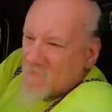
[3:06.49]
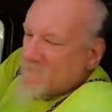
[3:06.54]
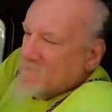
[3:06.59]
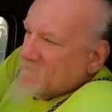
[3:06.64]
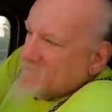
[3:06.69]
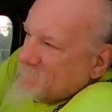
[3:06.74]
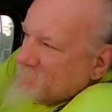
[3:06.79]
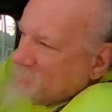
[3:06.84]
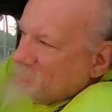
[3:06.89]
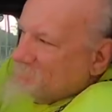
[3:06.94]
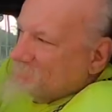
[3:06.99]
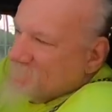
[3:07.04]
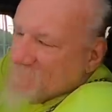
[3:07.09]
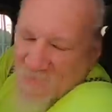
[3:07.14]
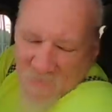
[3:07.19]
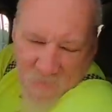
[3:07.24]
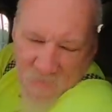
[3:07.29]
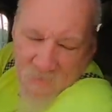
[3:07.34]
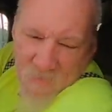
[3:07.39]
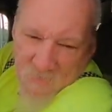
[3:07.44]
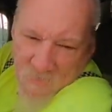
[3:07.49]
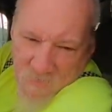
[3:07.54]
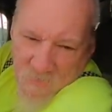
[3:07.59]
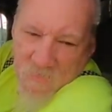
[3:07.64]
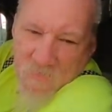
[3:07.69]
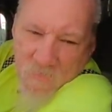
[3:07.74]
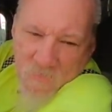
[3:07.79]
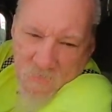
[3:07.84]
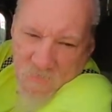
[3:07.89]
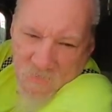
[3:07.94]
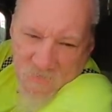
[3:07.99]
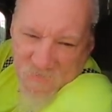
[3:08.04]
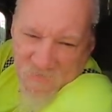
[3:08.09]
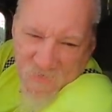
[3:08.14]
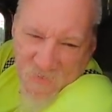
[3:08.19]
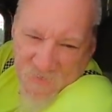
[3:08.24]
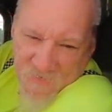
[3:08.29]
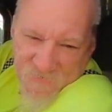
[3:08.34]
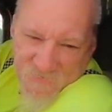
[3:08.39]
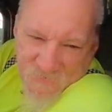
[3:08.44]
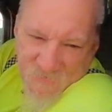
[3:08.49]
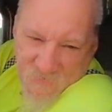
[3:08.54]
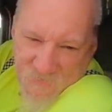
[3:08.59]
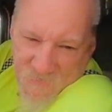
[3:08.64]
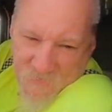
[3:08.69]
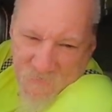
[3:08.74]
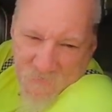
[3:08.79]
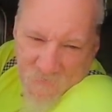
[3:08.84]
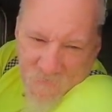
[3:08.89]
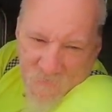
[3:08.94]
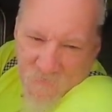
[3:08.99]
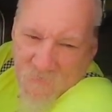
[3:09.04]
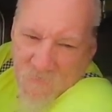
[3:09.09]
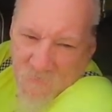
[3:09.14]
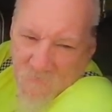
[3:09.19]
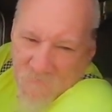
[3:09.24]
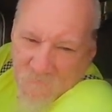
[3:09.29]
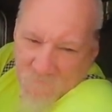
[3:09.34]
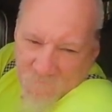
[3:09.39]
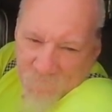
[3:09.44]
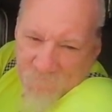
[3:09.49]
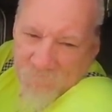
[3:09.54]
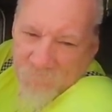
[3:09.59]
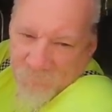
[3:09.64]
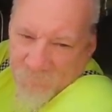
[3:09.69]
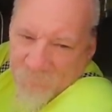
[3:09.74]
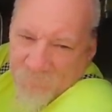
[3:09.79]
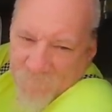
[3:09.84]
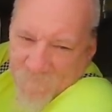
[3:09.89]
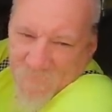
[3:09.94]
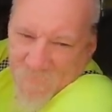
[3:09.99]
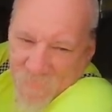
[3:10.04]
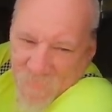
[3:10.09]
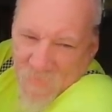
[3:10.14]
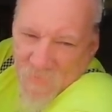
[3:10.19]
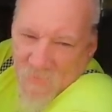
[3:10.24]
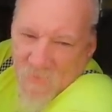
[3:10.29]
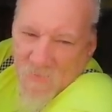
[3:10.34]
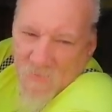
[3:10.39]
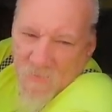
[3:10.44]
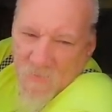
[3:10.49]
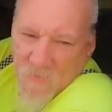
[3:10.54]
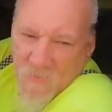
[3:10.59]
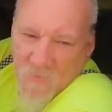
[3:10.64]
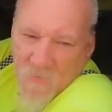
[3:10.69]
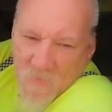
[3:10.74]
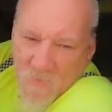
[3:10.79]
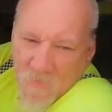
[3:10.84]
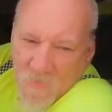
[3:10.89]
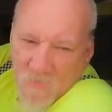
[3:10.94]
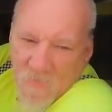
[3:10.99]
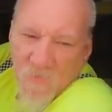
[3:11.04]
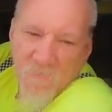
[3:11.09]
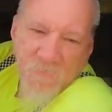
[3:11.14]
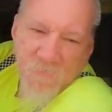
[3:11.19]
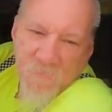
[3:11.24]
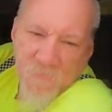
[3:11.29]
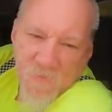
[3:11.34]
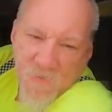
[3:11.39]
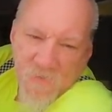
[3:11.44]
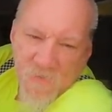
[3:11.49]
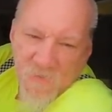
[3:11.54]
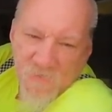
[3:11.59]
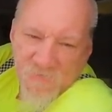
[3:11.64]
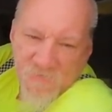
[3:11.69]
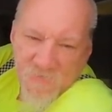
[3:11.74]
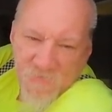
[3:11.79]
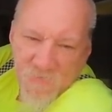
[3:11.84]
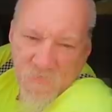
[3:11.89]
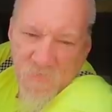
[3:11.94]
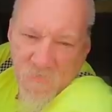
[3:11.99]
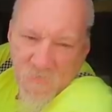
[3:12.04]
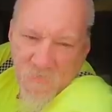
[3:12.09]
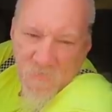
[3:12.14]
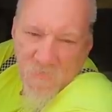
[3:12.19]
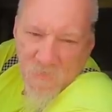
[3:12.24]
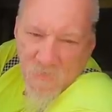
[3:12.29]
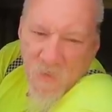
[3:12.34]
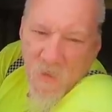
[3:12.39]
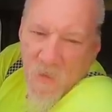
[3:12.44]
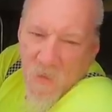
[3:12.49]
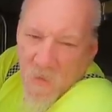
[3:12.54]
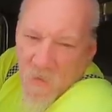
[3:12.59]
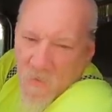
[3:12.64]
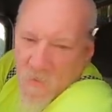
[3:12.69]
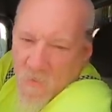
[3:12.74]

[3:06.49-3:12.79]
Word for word: for the last 20 years. Even back when they were on bobbling. Yeah. Love your videos. Yeah? yeah. Thanks